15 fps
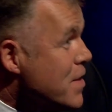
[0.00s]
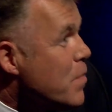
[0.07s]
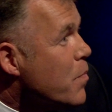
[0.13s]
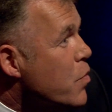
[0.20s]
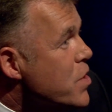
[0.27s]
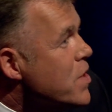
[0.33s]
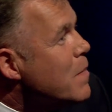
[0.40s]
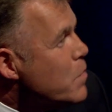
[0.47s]
the
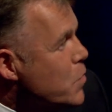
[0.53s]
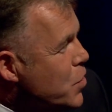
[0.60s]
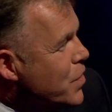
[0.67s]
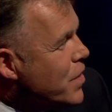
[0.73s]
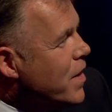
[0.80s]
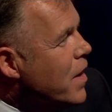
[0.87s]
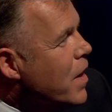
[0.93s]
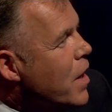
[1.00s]

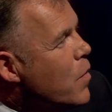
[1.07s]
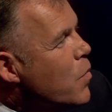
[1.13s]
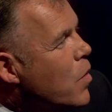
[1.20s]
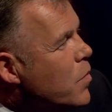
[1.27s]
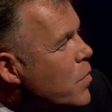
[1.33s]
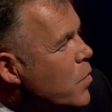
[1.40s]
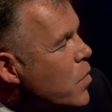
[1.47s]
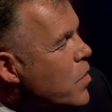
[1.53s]
presumption.
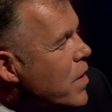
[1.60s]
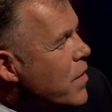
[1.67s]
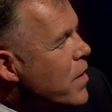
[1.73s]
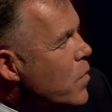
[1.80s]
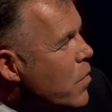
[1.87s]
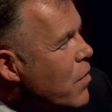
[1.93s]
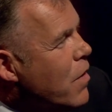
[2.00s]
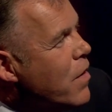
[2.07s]
What I
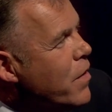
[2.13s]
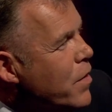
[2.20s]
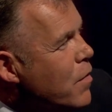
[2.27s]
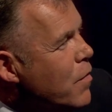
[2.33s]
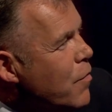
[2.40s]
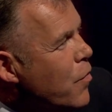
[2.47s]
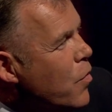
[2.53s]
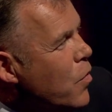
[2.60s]
think we're
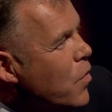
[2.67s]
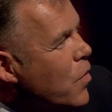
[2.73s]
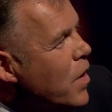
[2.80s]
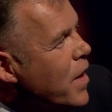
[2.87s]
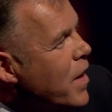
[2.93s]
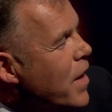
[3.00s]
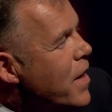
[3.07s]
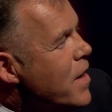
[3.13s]
arguing for
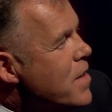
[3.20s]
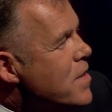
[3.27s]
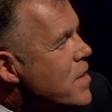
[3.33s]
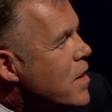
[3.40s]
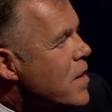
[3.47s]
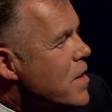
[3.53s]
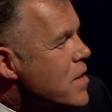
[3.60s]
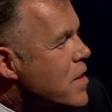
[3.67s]
is
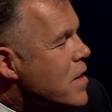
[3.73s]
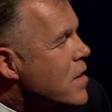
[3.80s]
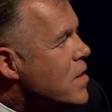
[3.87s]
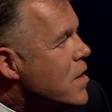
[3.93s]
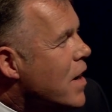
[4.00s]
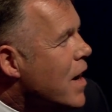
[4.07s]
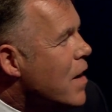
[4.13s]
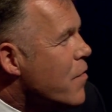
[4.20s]
to
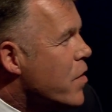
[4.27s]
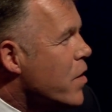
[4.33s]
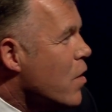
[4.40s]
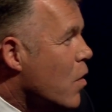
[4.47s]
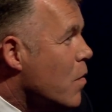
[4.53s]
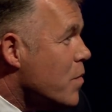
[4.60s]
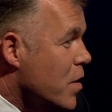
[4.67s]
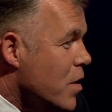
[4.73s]
turn
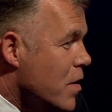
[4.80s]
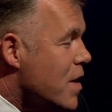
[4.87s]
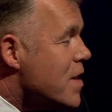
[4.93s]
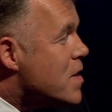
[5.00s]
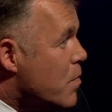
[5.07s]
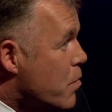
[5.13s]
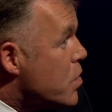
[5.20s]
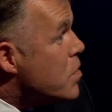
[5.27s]

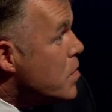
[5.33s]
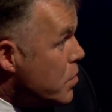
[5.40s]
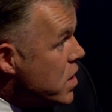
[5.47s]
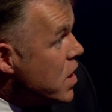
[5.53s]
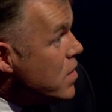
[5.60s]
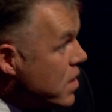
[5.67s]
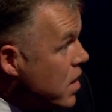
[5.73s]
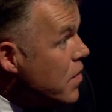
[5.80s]

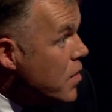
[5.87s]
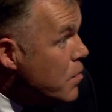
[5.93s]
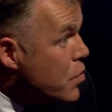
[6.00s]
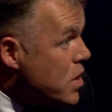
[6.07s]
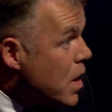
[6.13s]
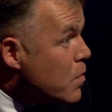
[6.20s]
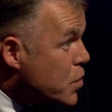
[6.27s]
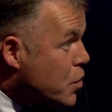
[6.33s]
the
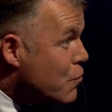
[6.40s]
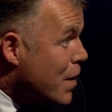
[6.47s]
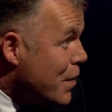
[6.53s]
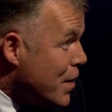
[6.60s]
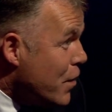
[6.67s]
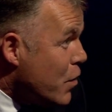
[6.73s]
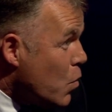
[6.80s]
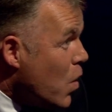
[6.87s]
presumption around
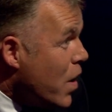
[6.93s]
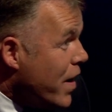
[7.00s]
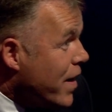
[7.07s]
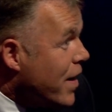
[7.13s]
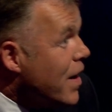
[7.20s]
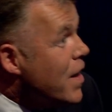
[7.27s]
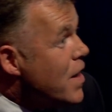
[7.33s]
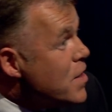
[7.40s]
the other way.
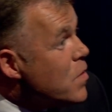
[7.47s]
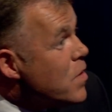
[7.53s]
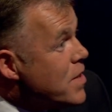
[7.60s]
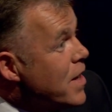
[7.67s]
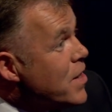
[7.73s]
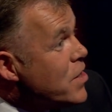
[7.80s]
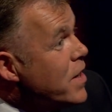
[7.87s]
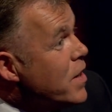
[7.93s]
So it's
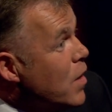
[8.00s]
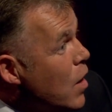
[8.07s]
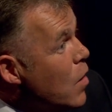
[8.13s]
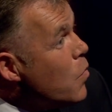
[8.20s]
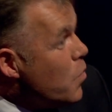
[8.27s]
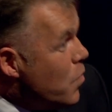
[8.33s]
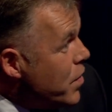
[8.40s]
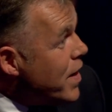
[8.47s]
actually,
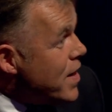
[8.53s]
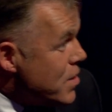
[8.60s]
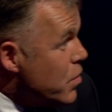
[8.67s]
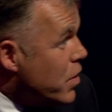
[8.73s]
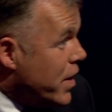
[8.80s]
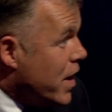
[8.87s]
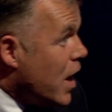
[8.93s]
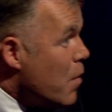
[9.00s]
yes, you
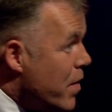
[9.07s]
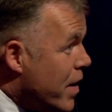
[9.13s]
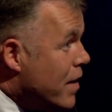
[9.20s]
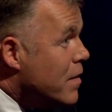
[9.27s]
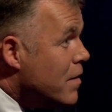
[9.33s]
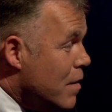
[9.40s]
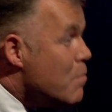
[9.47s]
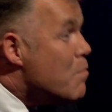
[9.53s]
can come
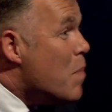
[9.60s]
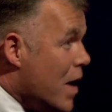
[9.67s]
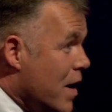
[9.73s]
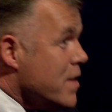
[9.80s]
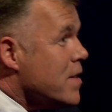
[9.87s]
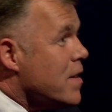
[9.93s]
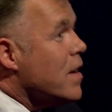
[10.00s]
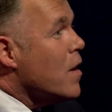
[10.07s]
in,
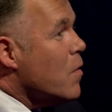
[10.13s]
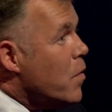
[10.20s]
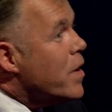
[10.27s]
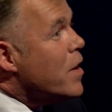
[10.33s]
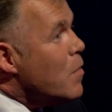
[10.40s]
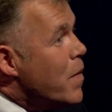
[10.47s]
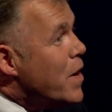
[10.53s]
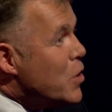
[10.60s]
but we're
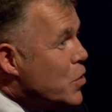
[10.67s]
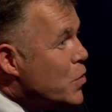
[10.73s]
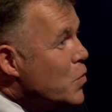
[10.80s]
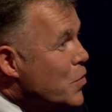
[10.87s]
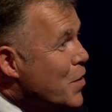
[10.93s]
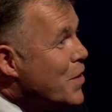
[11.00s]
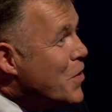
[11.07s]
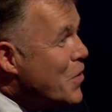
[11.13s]
going to make
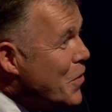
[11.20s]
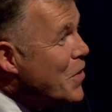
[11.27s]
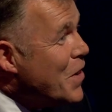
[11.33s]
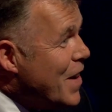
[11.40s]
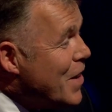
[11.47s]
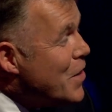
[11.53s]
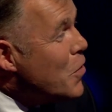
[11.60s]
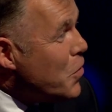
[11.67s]
sure that you're
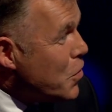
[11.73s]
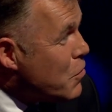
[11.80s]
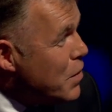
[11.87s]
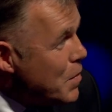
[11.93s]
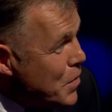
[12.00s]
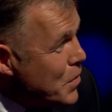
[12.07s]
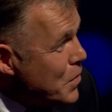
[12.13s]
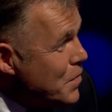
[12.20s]
not a
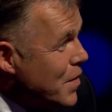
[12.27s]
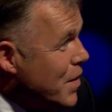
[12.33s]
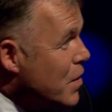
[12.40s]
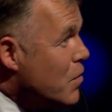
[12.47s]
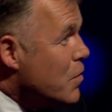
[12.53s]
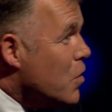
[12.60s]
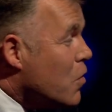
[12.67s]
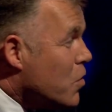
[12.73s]
criminal,
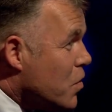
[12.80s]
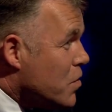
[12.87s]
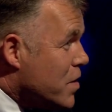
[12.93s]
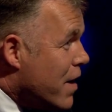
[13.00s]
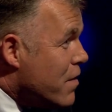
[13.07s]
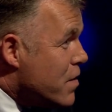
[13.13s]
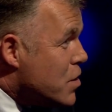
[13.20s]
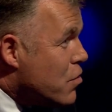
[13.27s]
you've not got
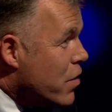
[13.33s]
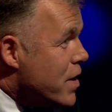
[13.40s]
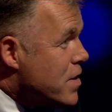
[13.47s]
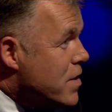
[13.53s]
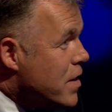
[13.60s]
terrorist traces.